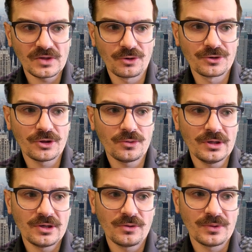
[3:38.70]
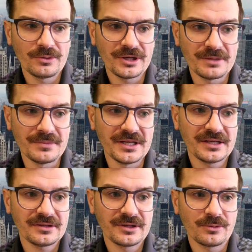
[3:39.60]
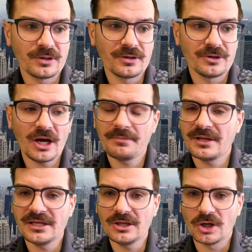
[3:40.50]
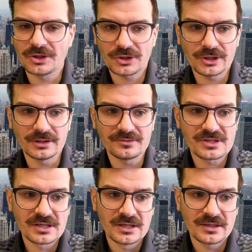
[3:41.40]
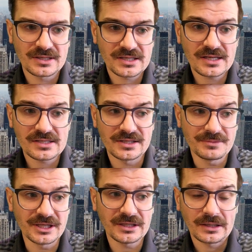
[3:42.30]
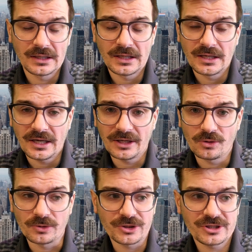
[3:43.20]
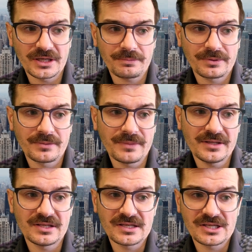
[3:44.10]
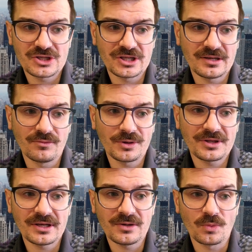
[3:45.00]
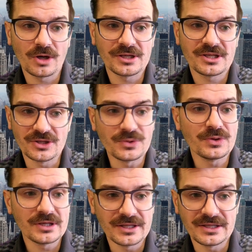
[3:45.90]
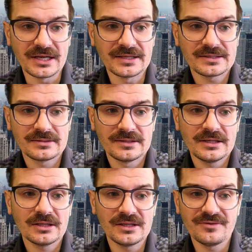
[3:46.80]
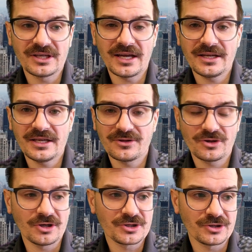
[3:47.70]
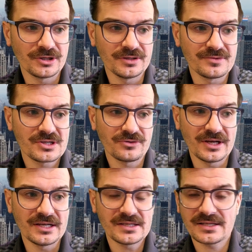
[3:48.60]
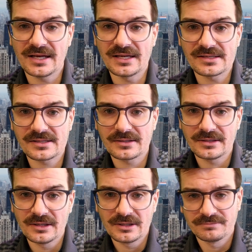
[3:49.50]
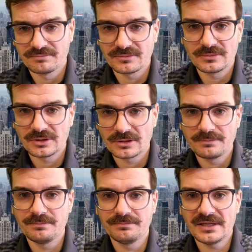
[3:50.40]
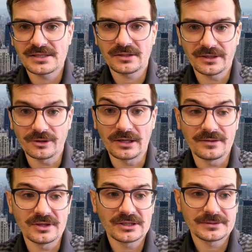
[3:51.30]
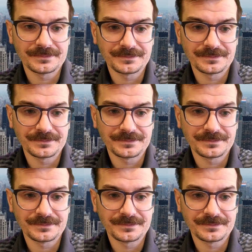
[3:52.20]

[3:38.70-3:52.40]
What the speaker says: Although we were in a meeting, there were not many alternatives discussed in the meeting, and ownership made the decision of what they wanted to do in the end, leaving any other alternatives raised as basically irrelevant.